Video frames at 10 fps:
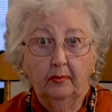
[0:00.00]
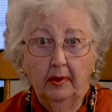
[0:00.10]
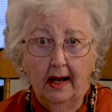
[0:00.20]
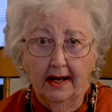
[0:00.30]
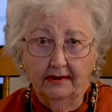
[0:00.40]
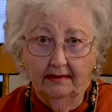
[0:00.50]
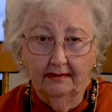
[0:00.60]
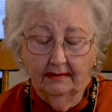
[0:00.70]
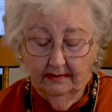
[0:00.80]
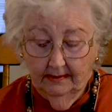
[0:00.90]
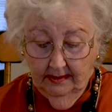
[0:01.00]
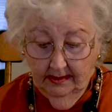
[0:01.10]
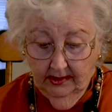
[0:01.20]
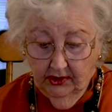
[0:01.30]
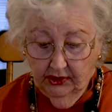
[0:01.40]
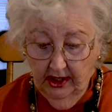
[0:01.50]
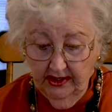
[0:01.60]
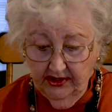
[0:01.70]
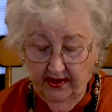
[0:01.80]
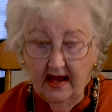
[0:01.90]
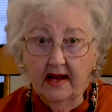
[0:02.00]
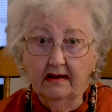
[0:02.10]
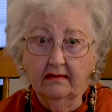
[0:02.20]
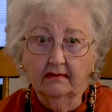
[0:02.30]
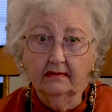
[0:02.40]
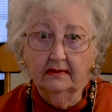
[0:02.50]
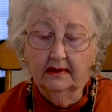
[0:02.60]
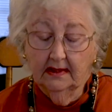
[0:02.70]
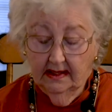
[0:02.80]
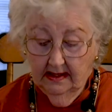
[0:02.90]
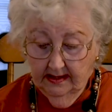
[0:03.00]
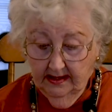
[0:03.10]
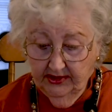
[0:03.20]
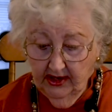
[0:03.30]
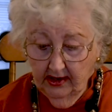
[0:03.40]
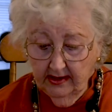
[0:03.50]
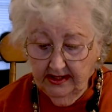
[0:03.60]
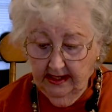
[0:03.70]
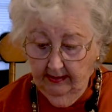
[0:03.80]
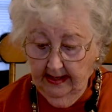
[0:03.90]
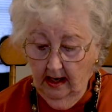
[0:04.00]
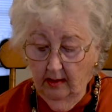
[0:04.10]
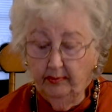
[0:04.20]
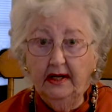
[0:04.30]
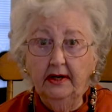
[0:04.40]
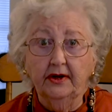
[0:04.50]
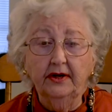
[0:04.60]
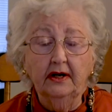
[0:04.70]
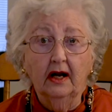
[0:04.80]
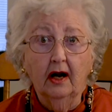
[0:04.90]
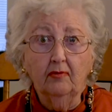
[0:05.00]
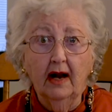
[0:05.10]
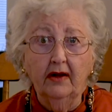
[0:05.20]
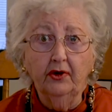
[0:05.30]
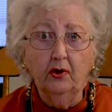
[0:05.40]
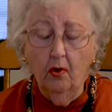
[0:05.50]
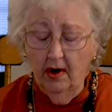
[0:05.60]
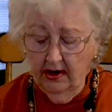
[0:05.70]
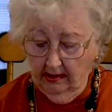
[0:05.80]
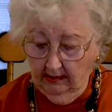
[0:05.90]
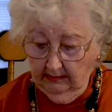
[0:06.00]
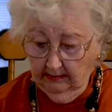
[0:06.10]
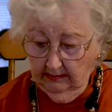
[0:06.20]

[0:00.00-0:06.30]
But just then, the secretary appeared around the corner.